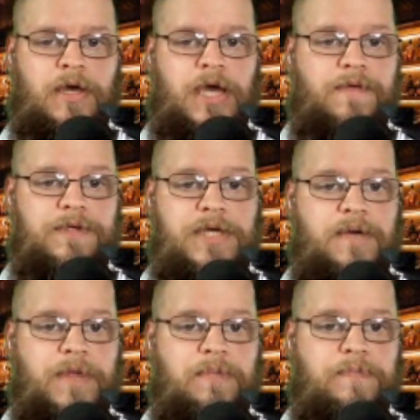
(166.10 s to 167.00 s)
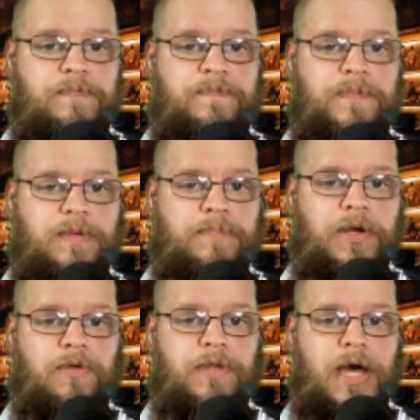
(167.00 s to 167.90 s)
Every time they
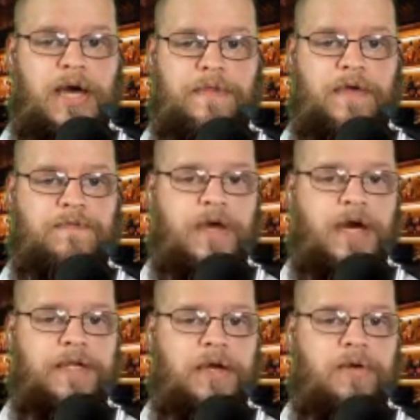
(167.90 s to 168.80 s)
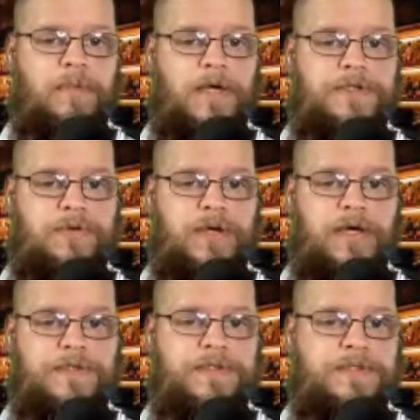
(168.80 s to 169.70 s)
put online that they've got it, I go buy two
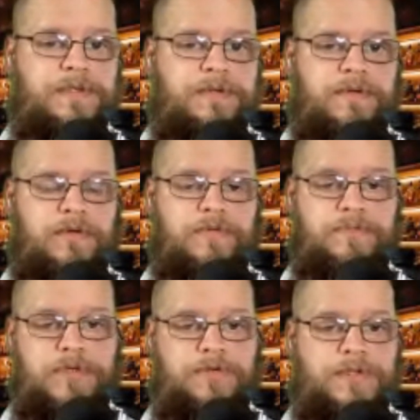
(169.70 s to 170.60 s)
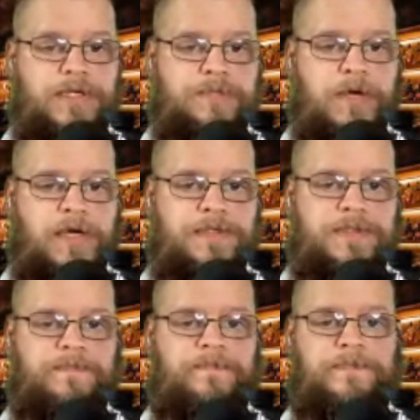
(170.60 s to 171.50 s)
cases or two 6
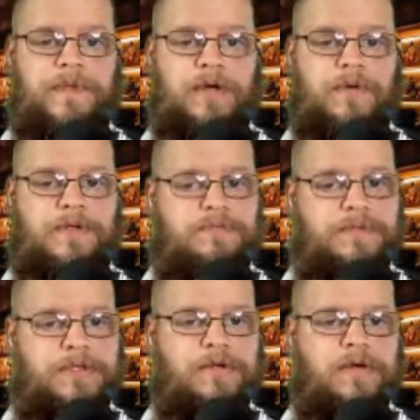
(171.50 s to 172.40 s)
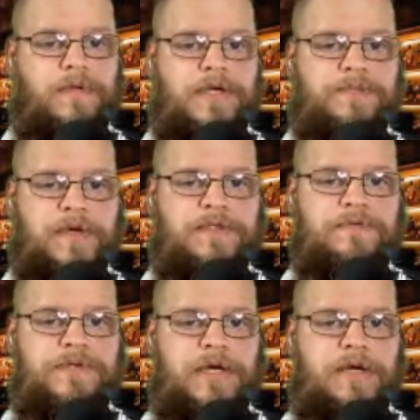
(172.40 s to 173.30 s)
packs. It's a little on the expensive
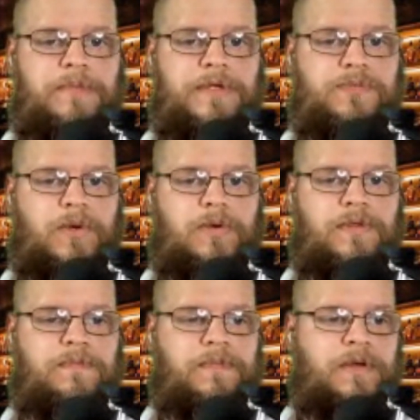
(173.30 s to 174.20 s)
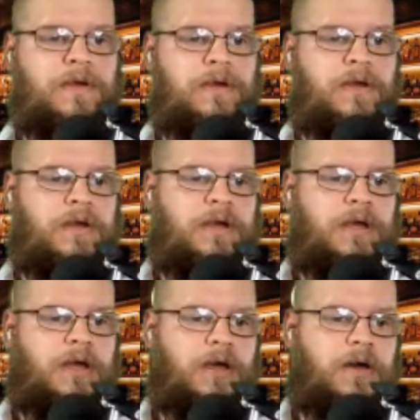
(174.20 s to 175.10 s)
side, but it's worth it.
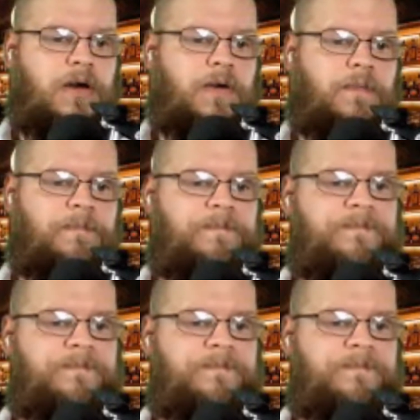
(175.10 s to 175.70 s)
Um,